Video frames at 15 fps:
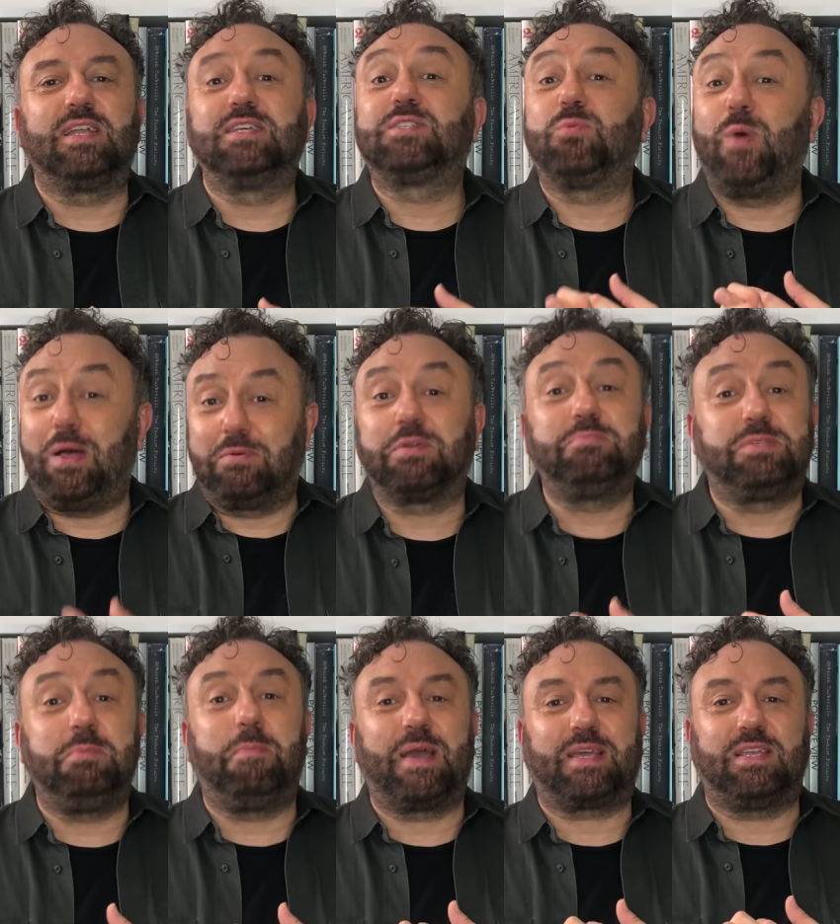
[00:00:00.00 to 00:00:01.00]
has welcomed him
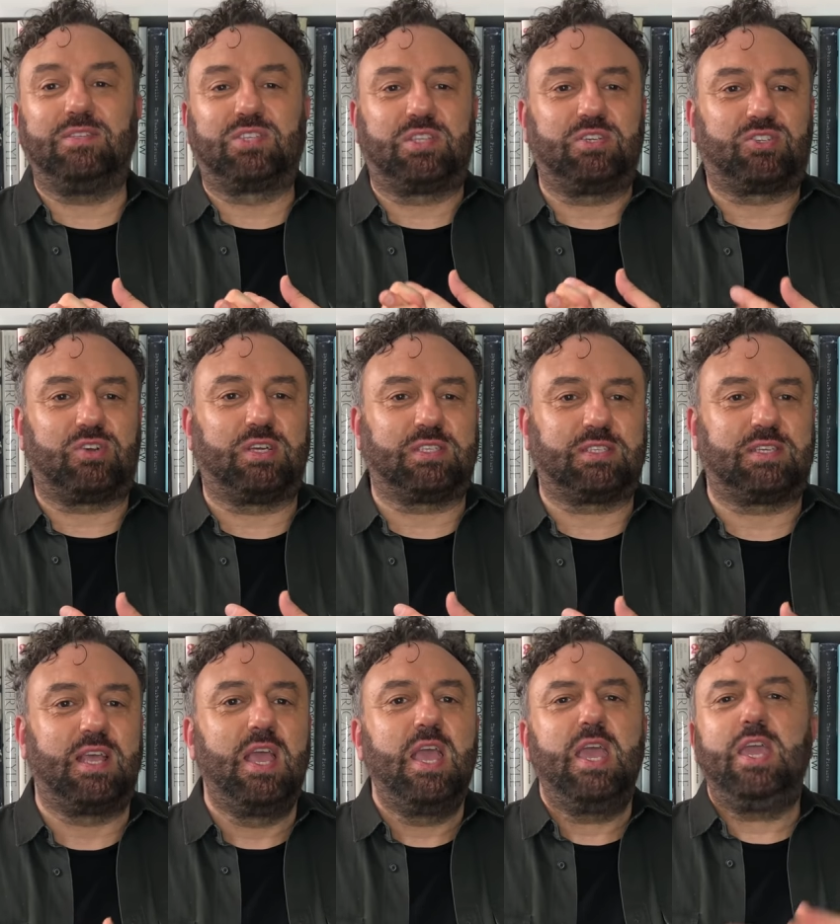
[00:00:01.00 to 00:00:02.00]
back into the trust.
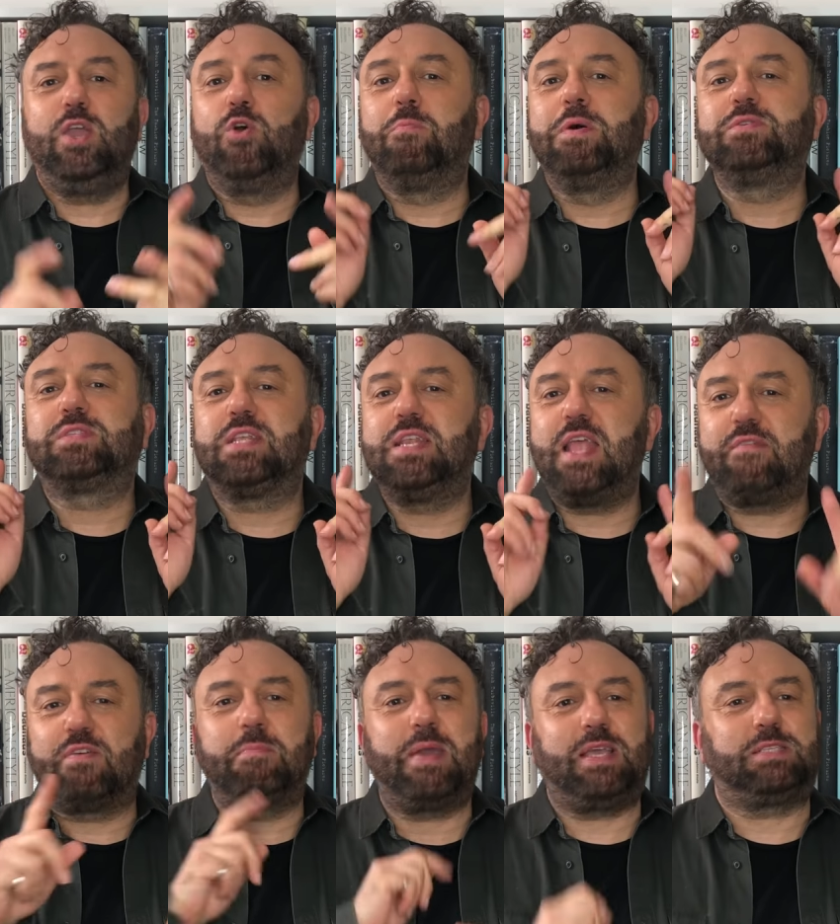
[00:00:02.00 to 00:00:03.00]
He almost never
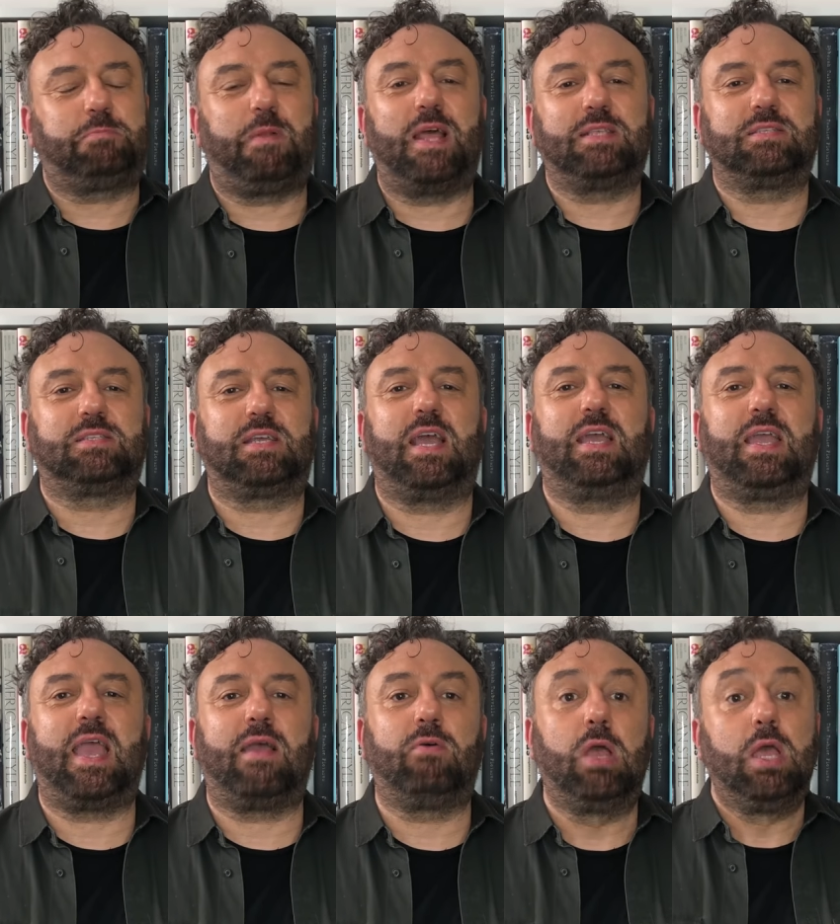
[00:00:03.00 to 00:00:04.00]
makes plans to hang
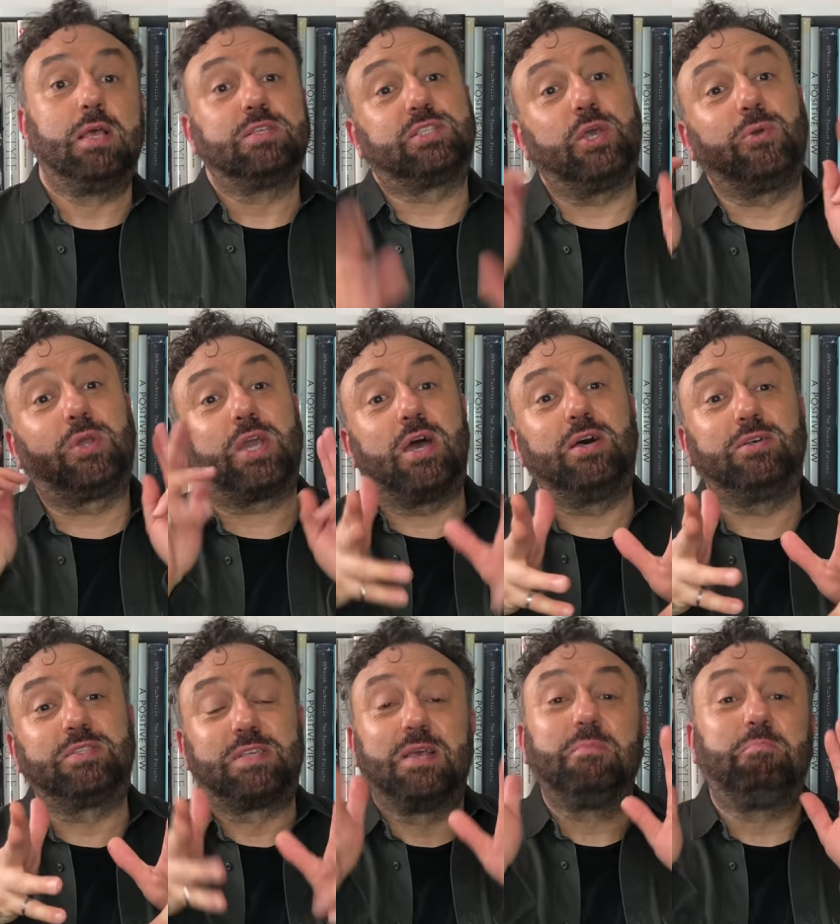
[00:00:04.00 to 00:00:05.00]
out, so
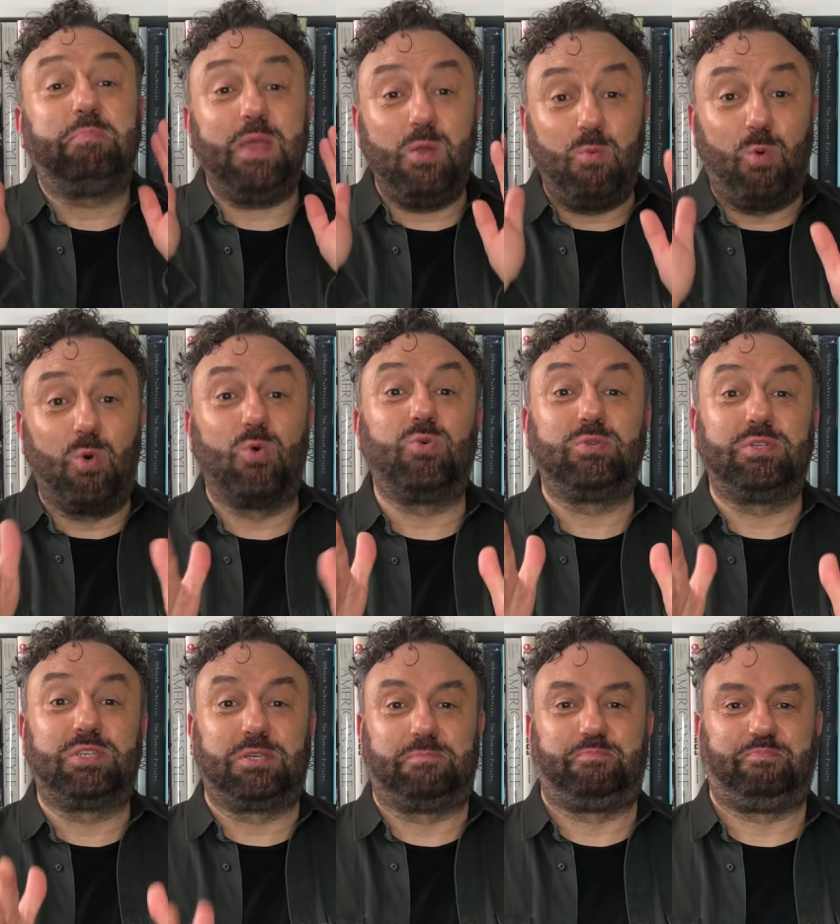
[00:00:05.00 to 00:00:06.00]
girls, be warned.
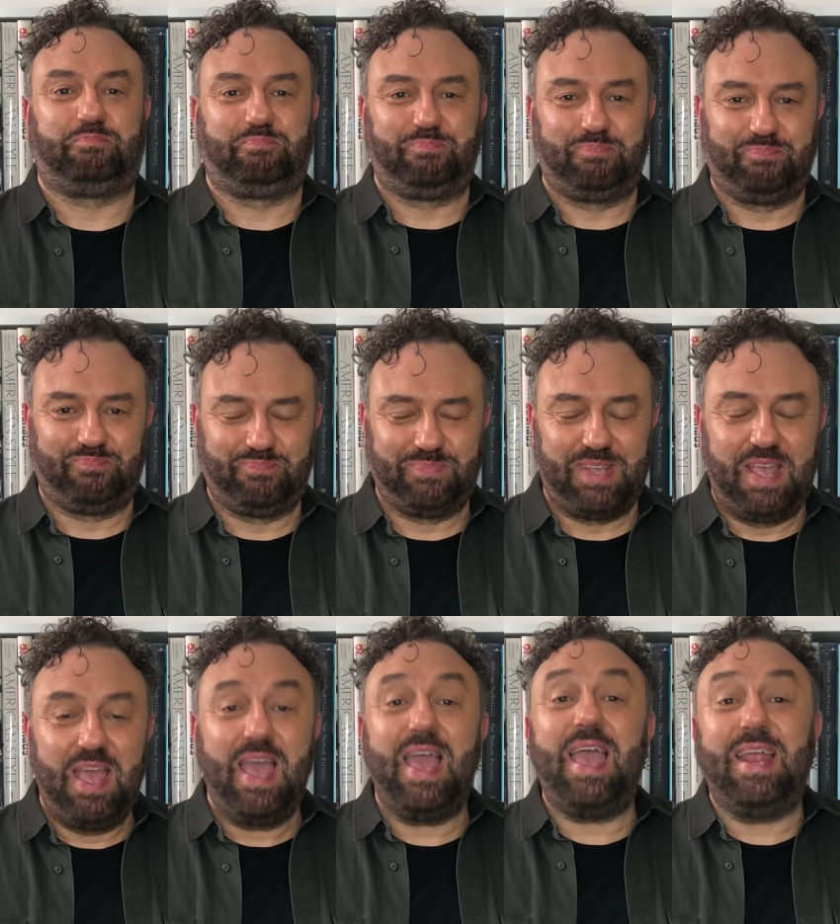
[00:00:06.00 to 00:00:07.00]

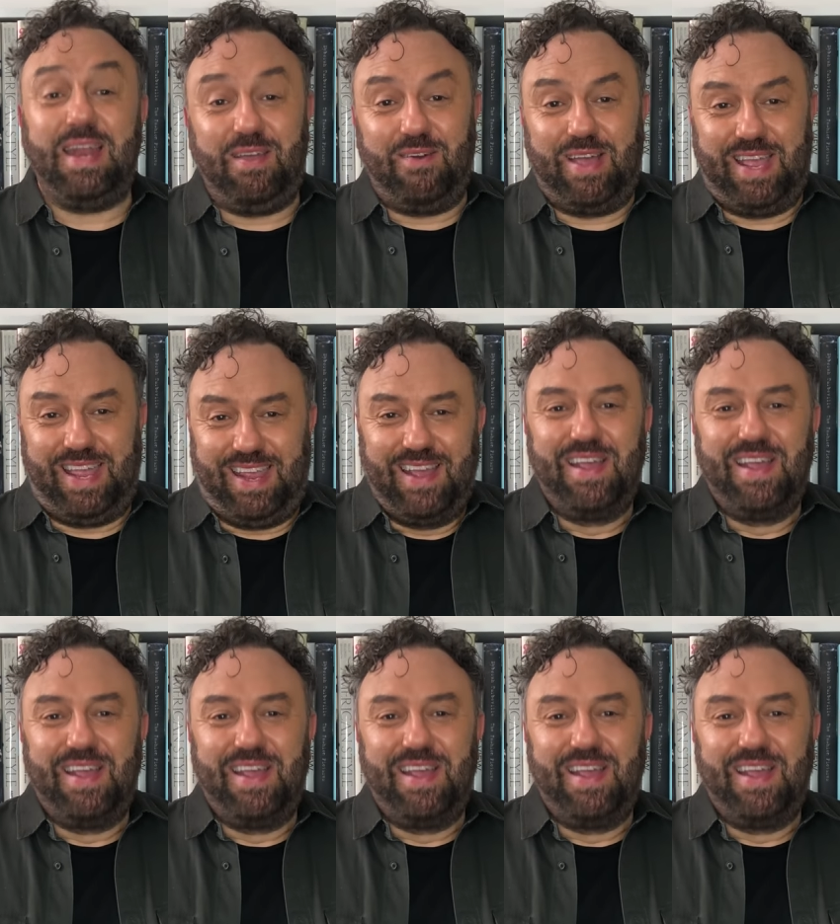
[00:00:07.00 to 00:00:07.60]
Anyway,